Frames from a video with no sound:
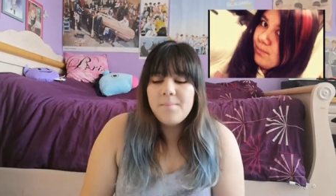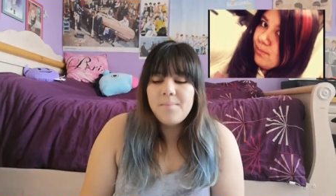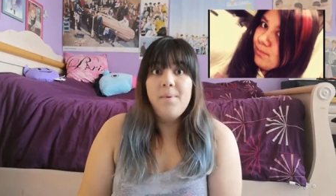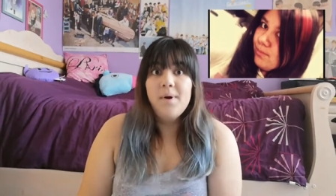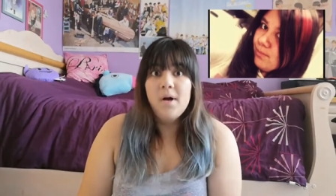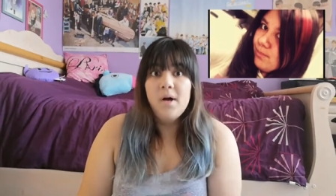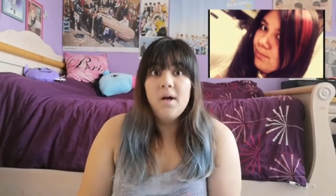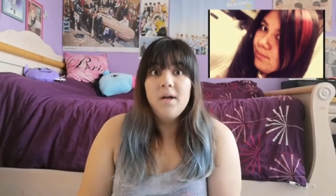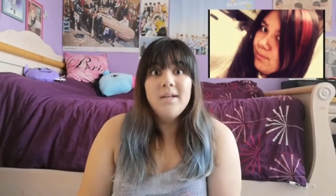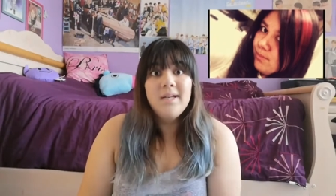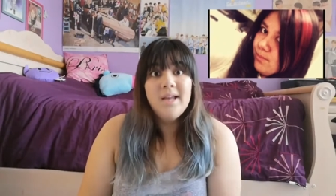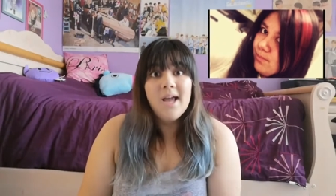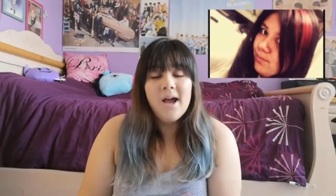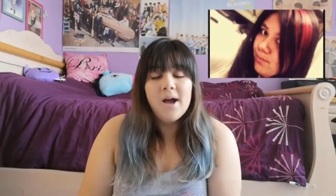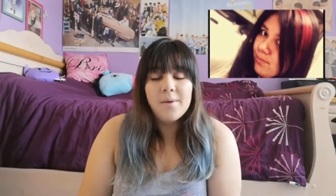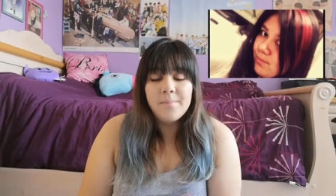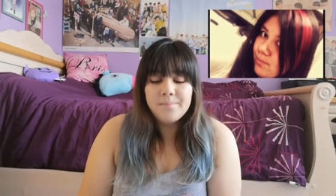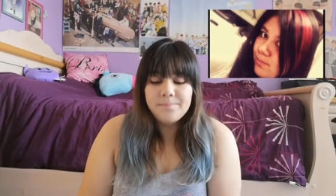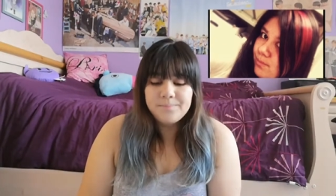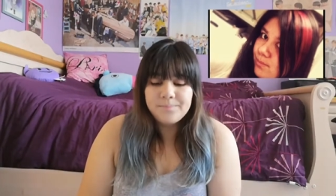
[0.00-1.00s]
But
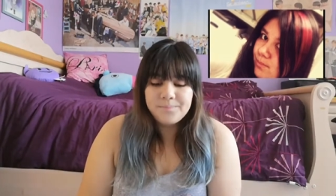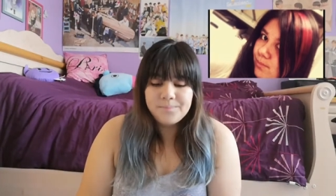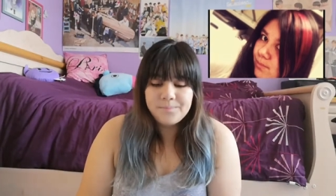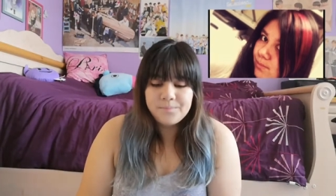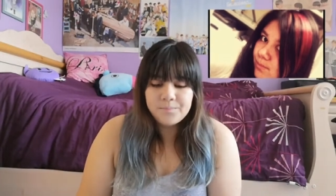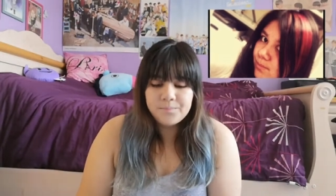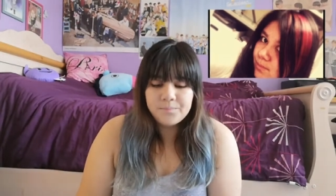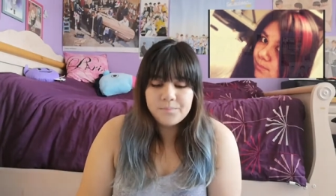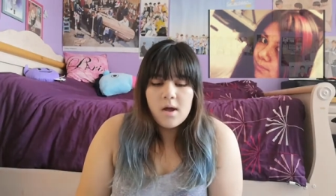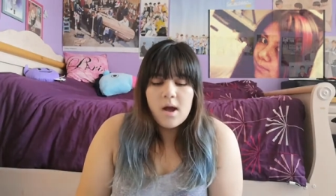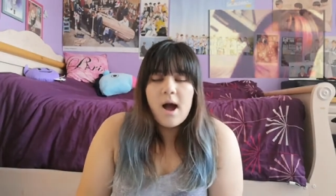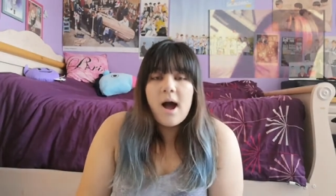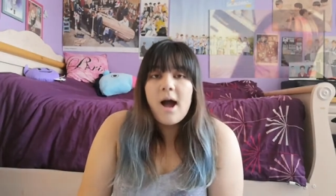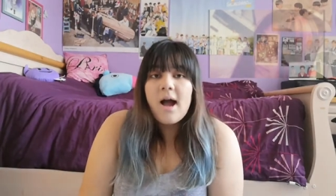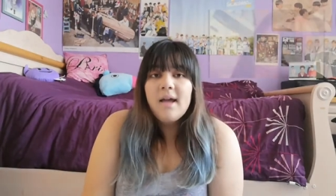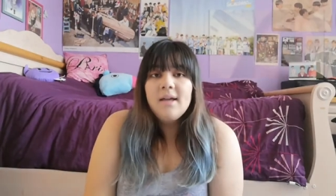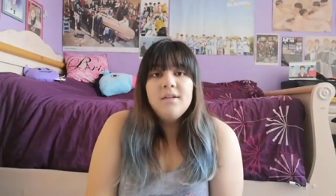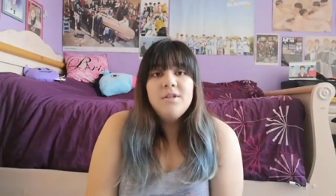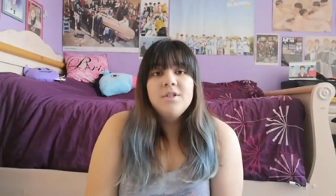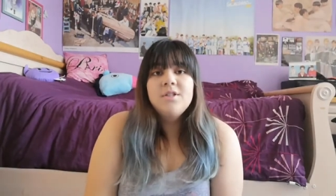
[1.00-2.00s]
yeah,
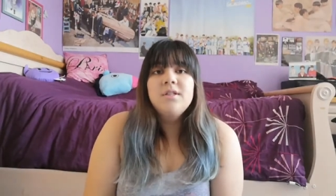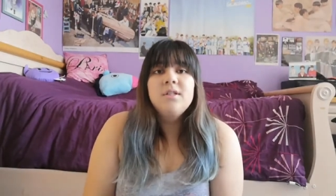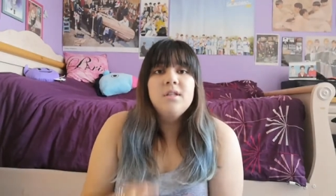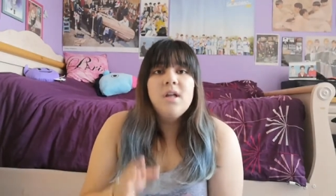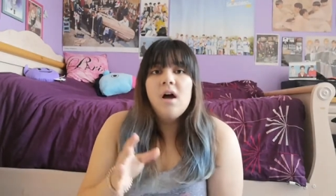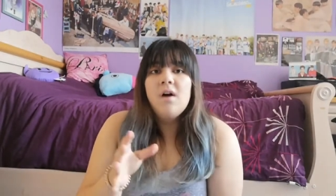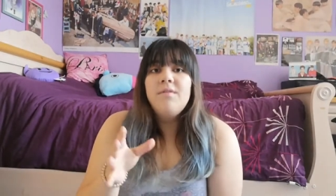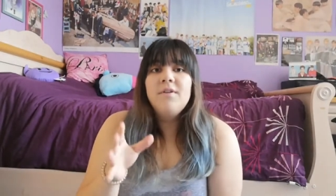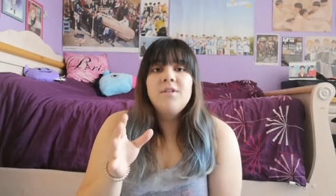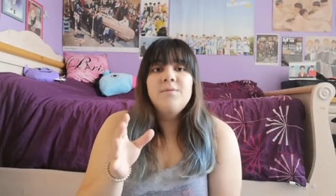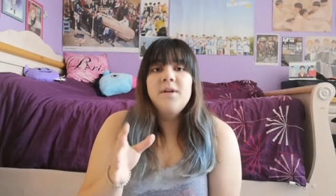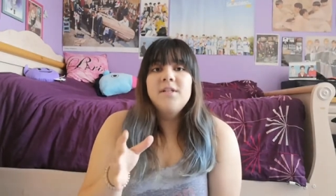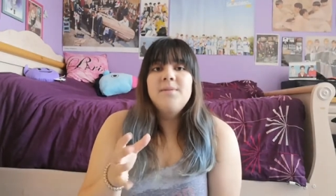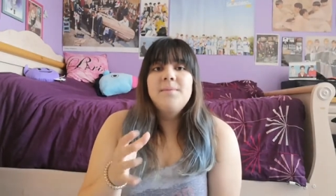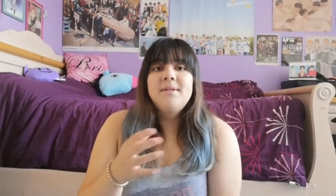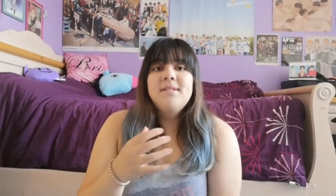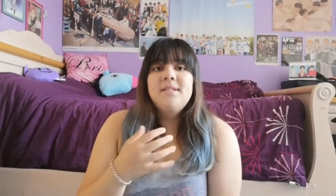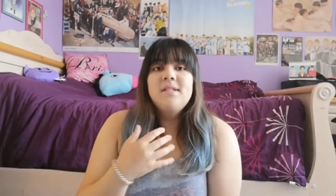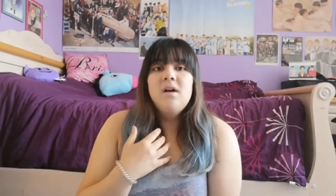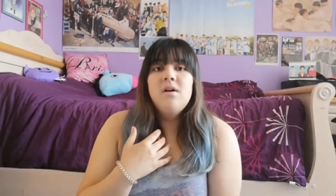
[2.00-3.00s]
I just love expressing
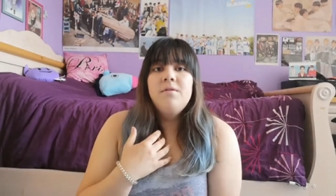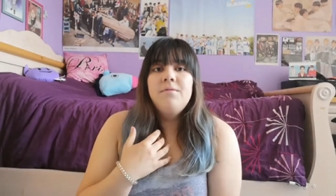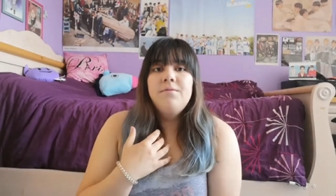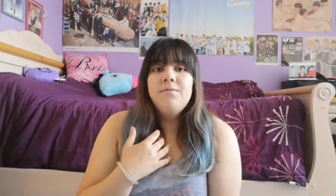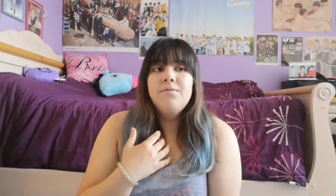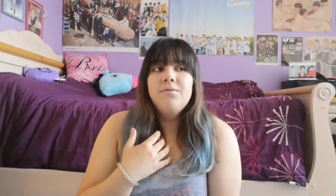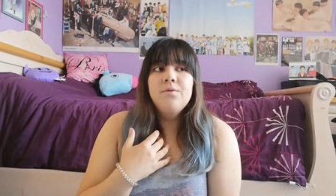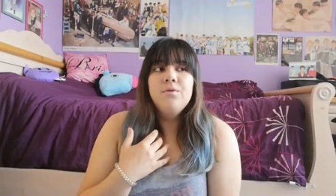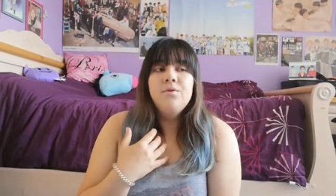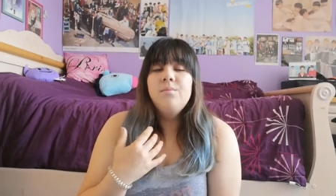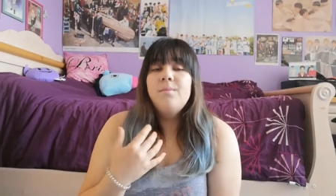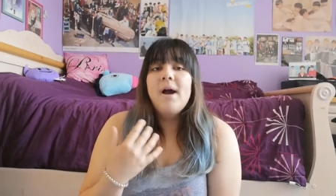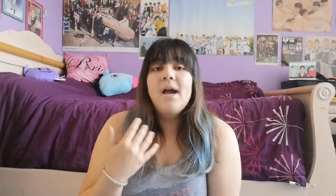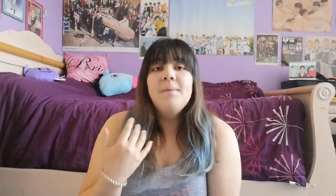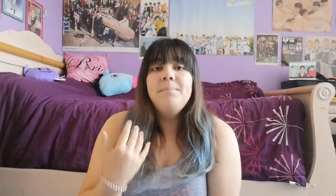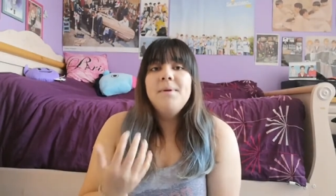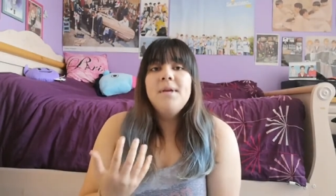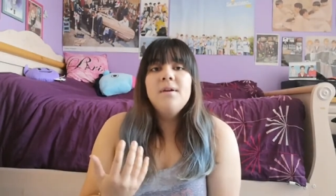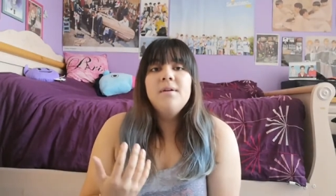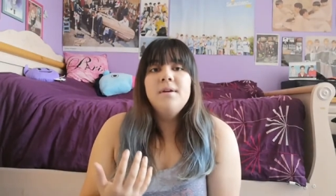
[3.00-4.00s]
myself through my
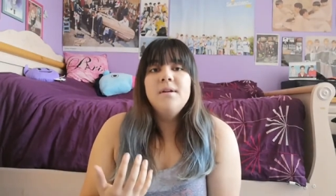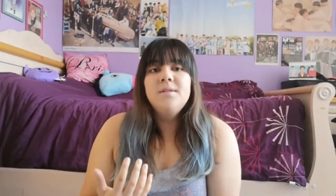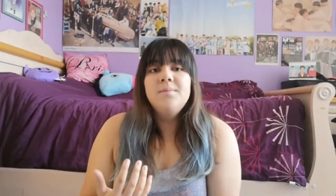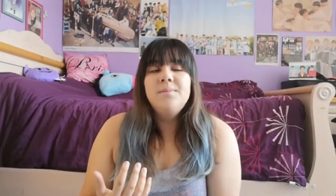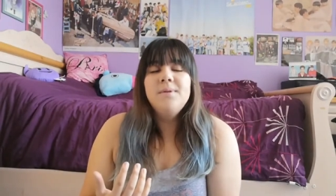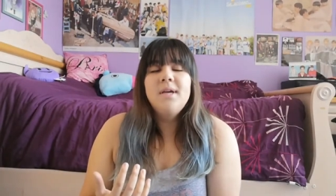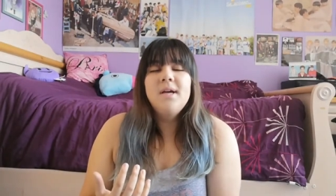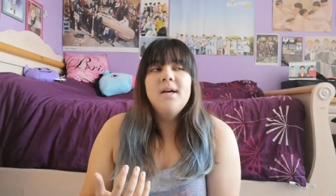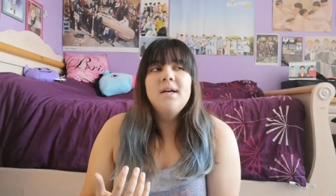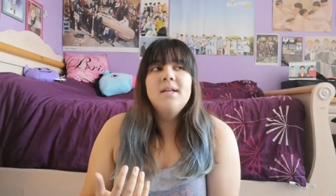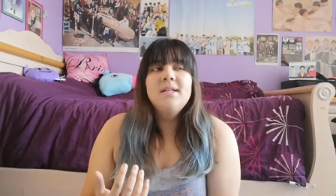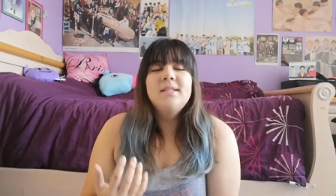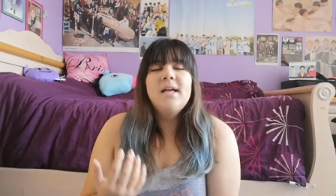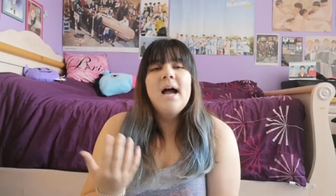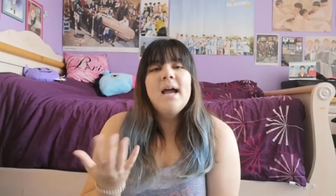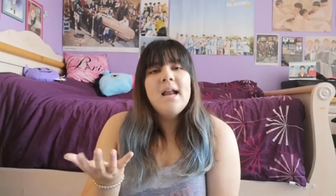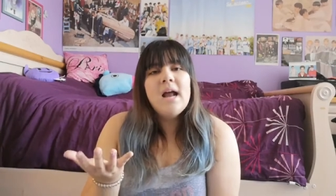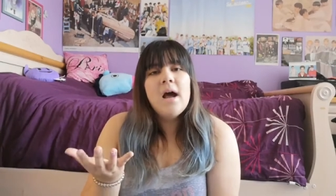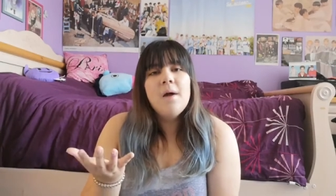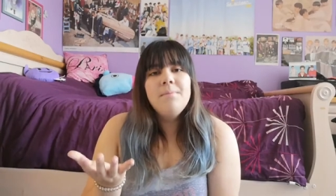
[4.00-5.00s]
appearance because
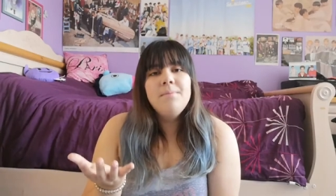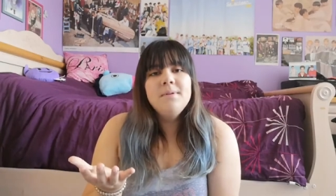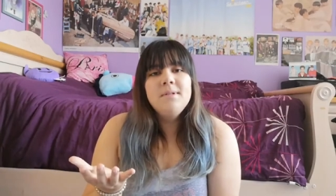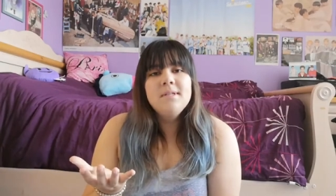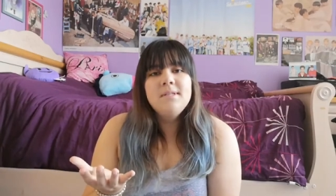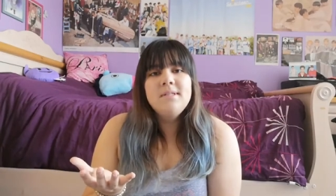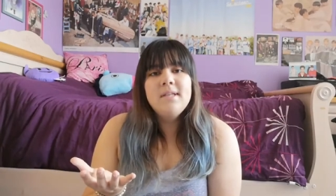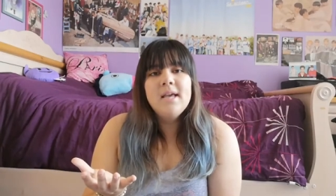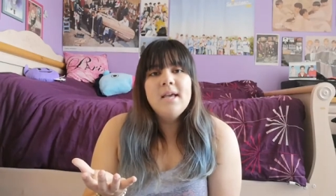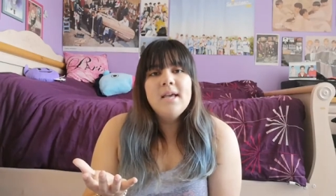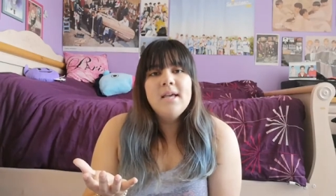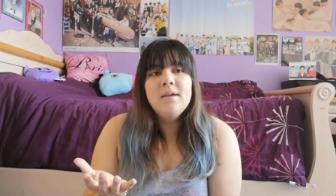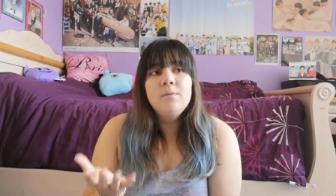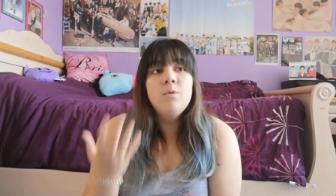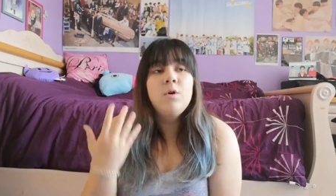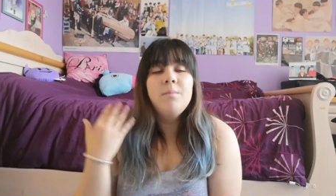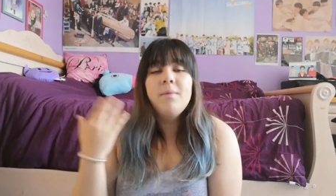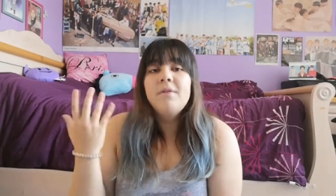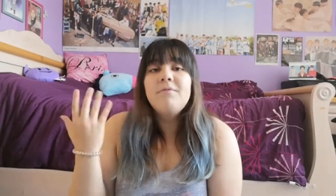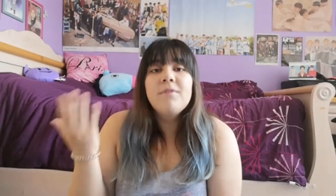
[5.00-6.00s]
I happen to say,
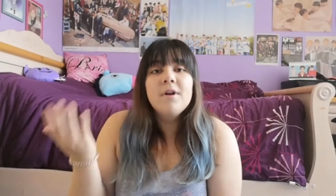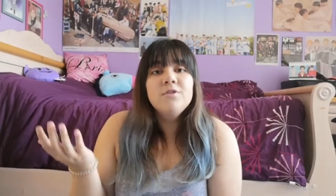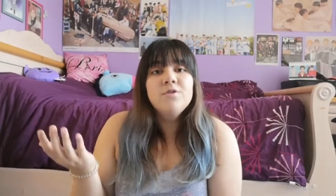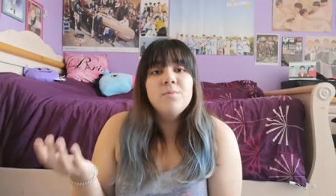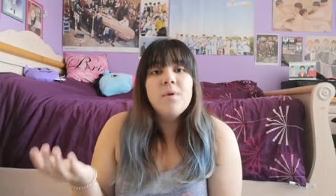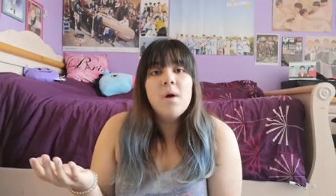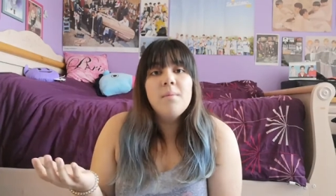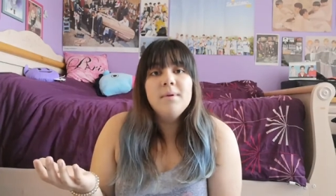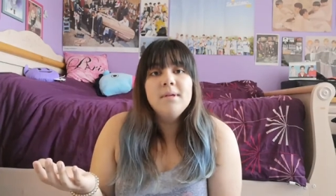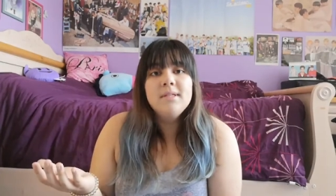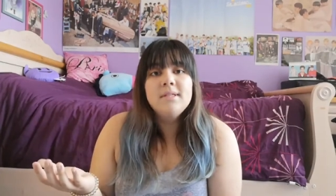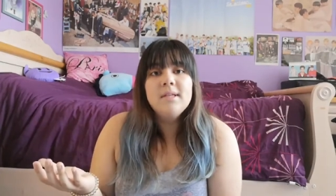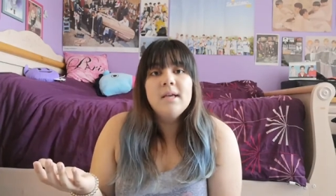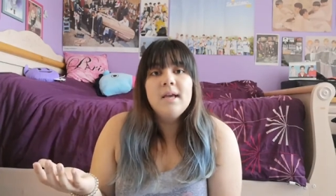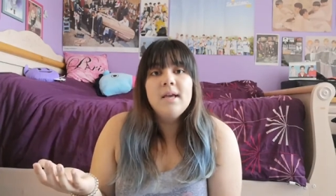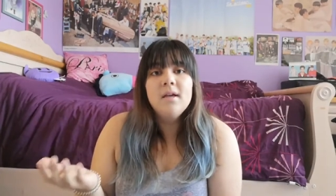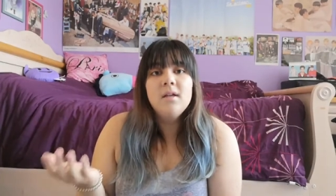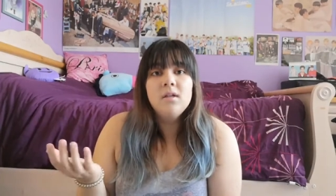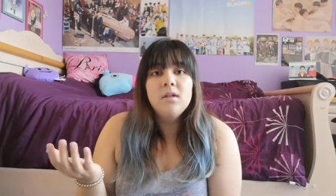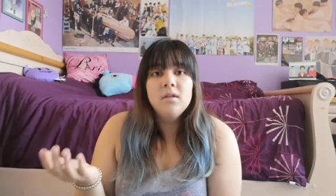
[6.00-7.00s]
well, my friends would probably
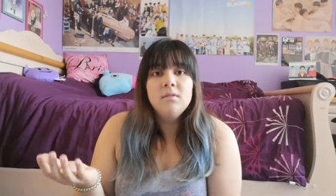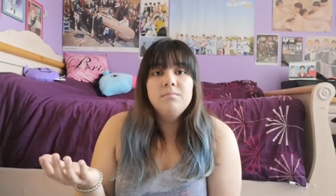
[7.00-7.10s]
say,